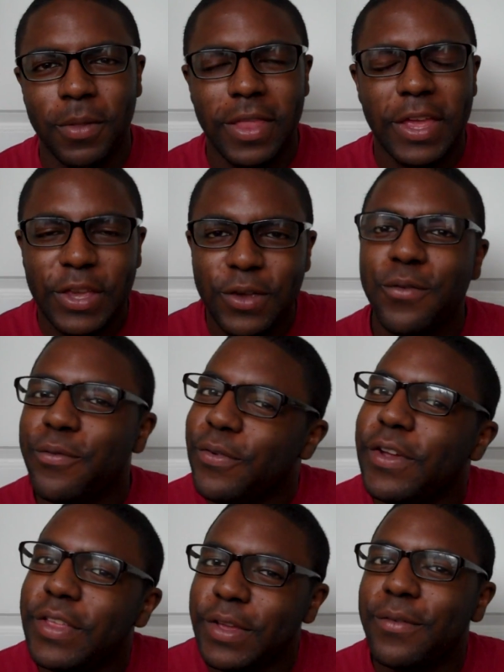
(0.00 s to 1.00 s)
but you
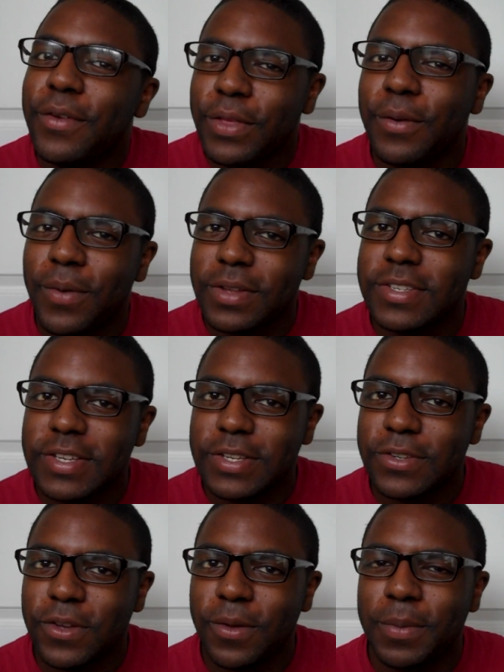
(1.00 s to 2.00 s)
really want to
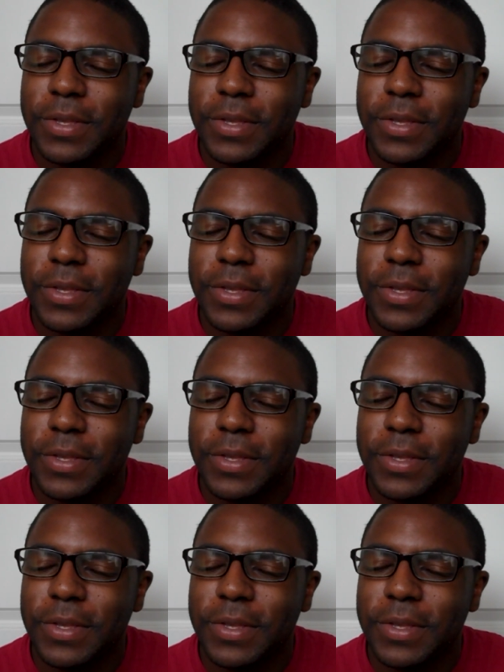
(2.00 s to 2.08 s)
control,